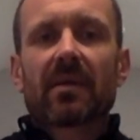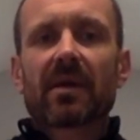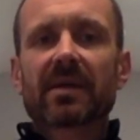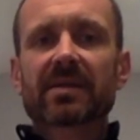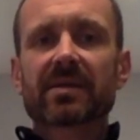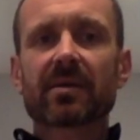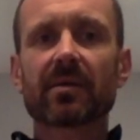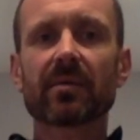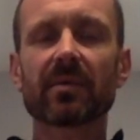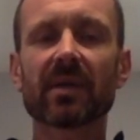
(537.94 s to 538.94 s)
Like so.
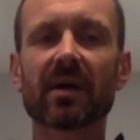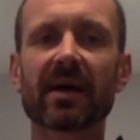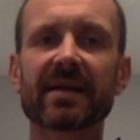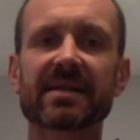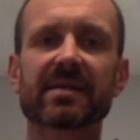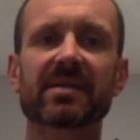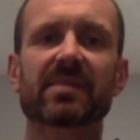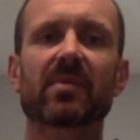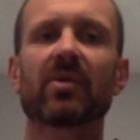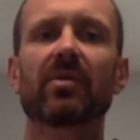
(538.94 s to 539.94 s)
Nice and
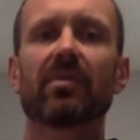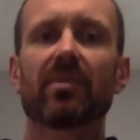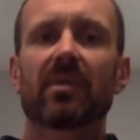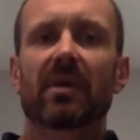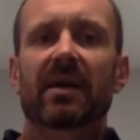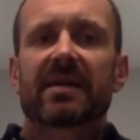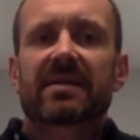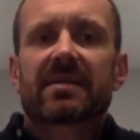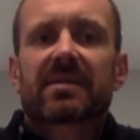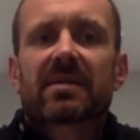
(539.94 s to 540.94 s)
smooth,
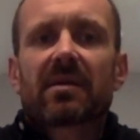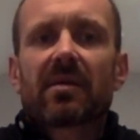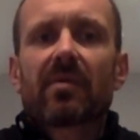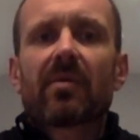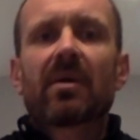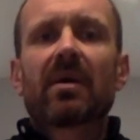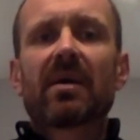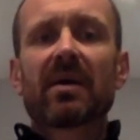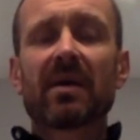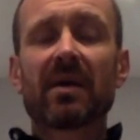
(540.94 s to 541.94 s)
nice and slow.
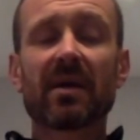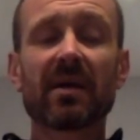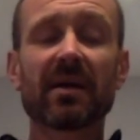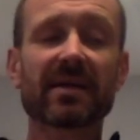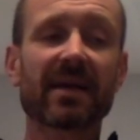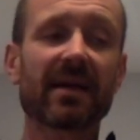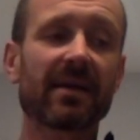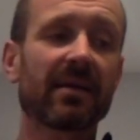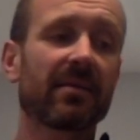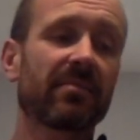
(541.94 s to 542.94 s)

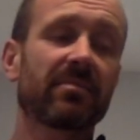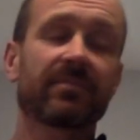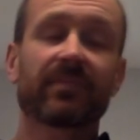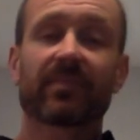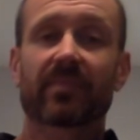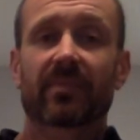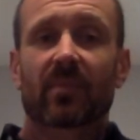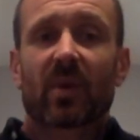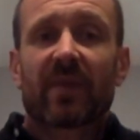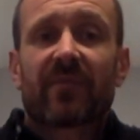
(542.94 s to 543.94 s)
Again,
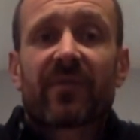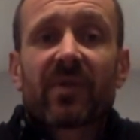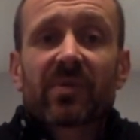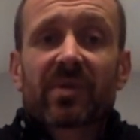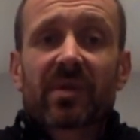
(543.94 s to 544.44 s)
whatever feels